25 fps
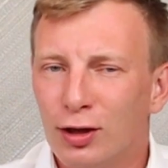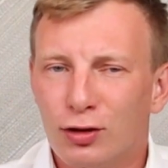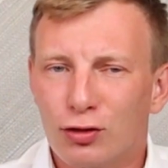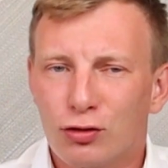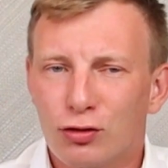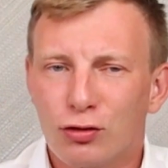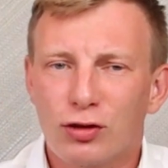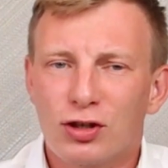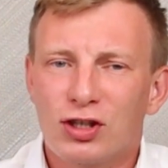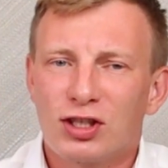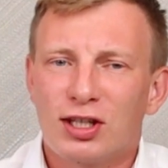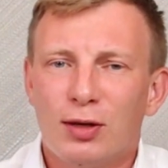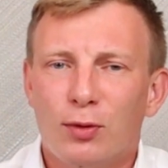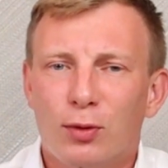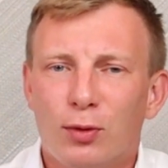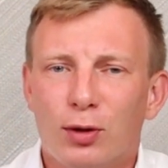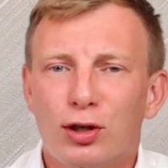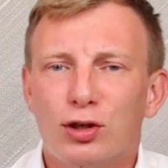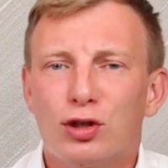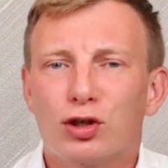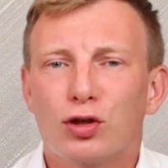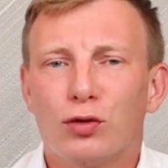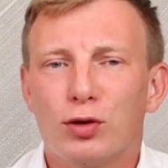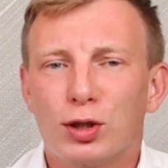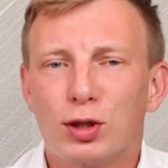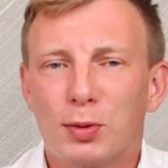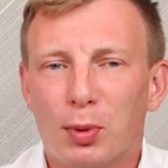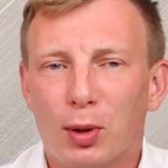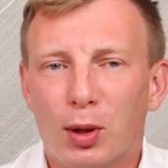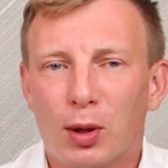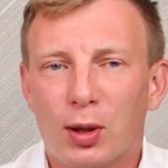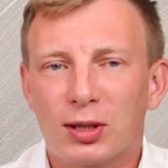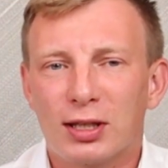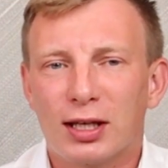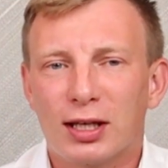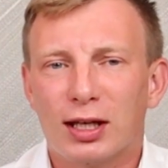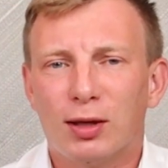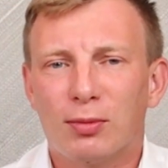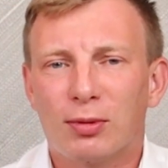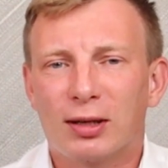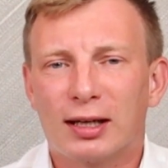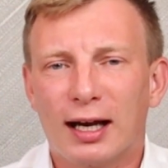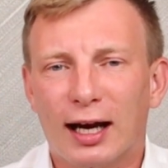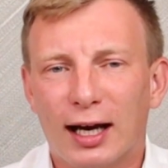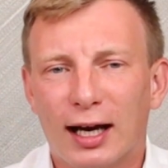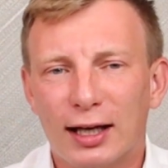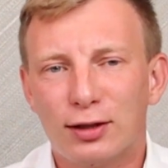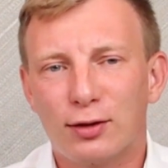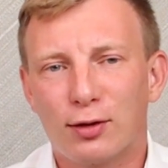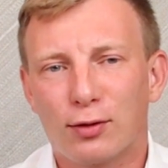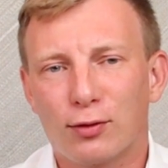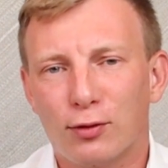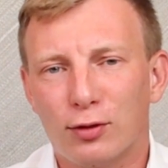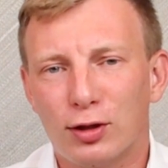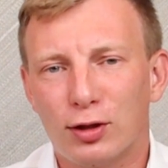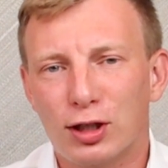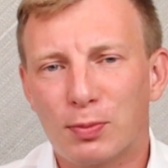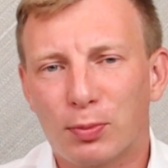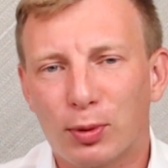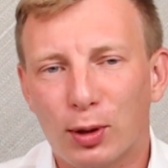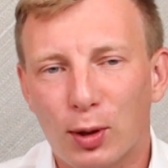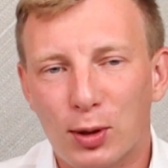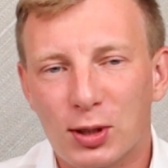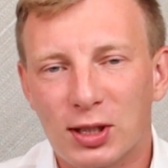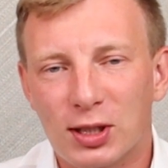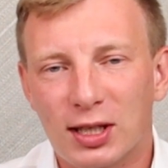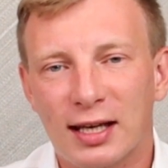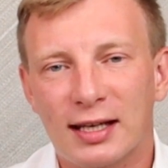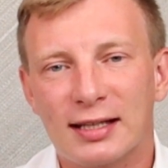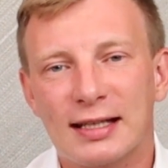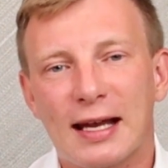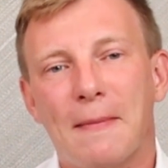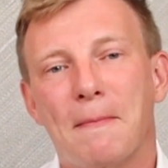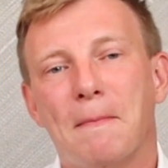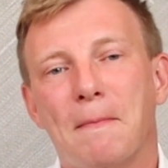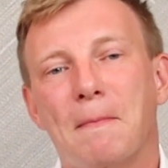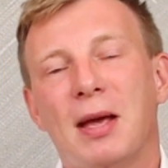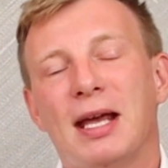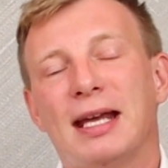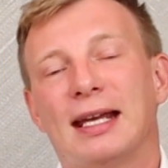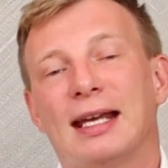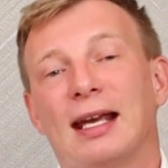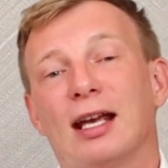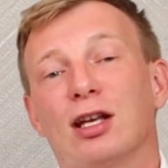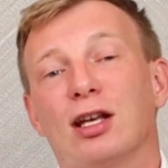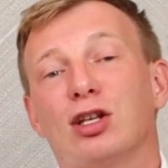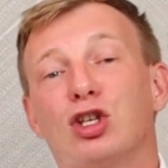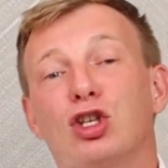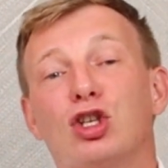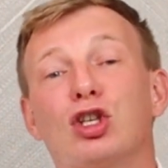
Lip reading: Trust C1 Insurance Broker to help guide you through this process and make it as